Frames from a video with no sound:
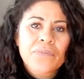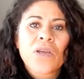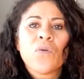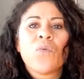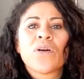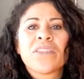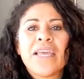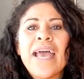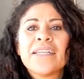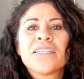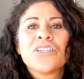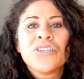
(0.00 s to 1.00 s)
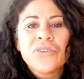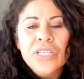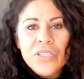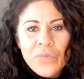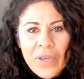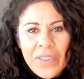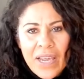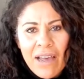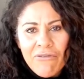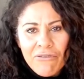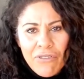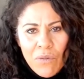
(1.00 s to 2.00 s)
what the attitude is, where they
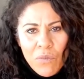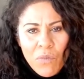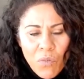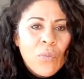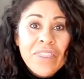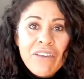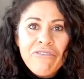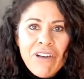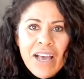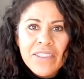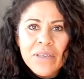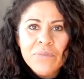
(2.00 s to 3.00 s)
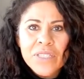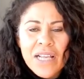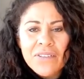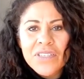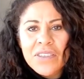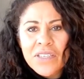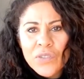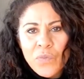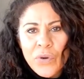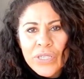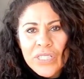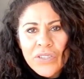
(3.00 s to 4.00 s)
come from, where they find themselves at this
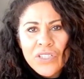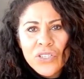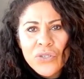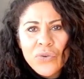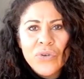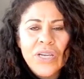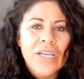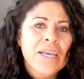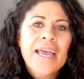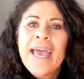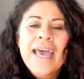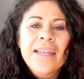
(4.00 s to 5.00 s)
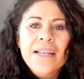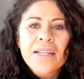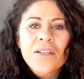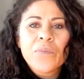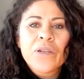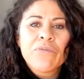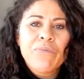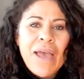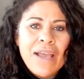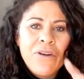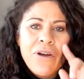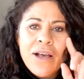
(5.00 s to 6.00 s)
point in the story, and a little bit of
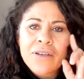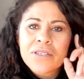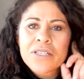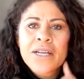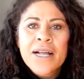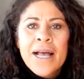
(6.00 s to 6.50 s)
background.